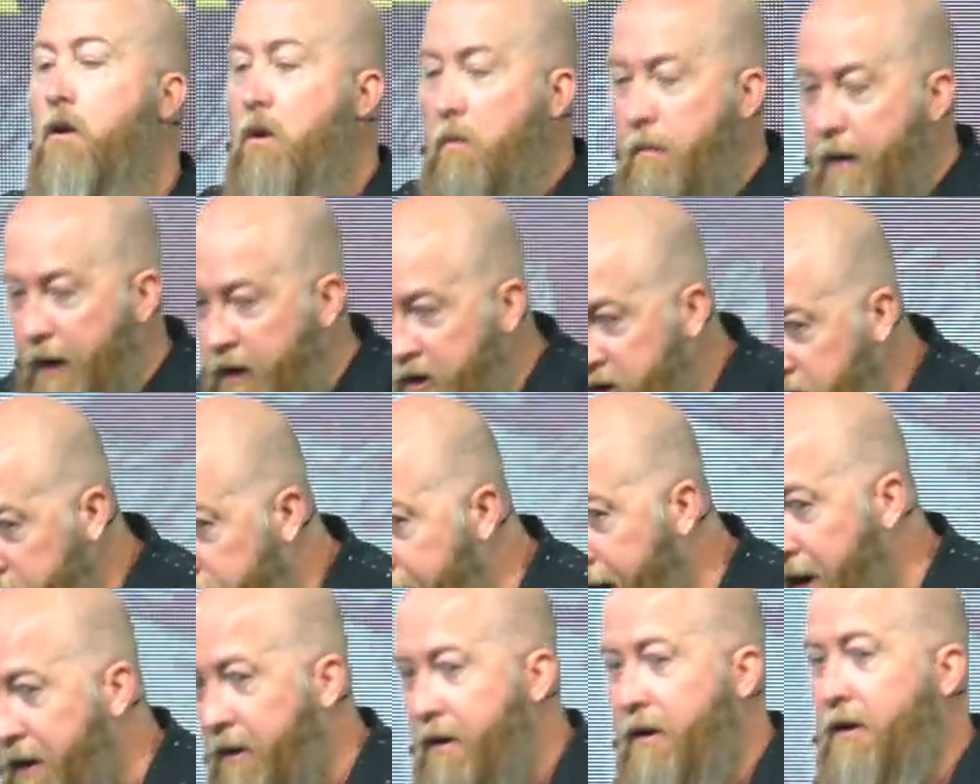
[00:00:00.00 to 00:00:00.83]
Who makes
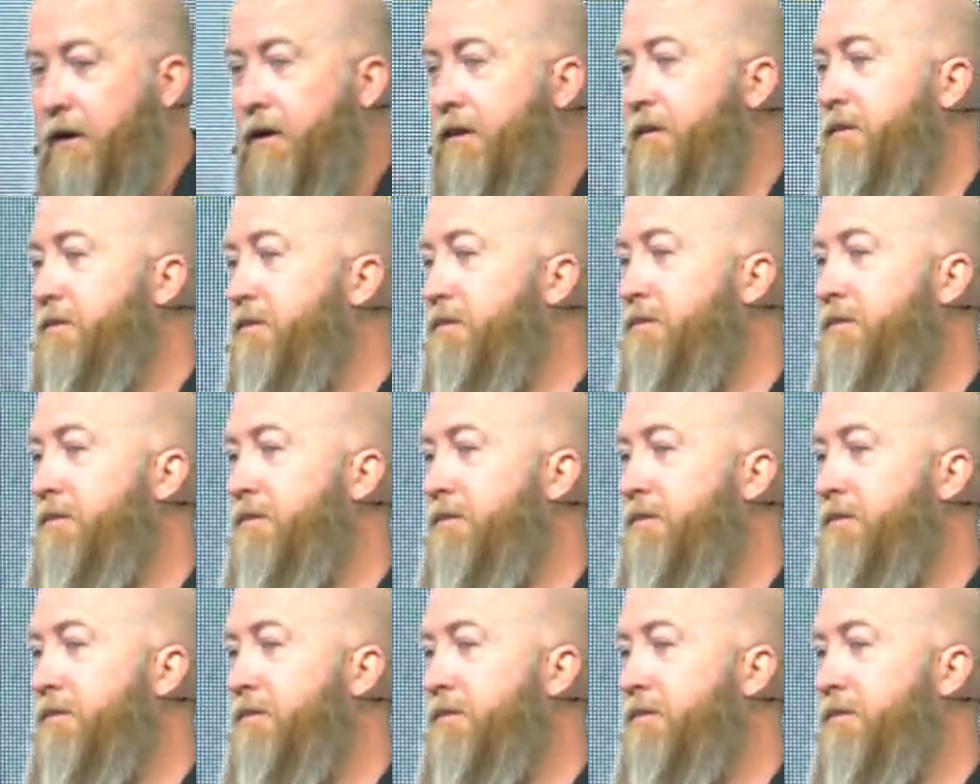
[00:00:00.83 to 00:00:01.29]
you better?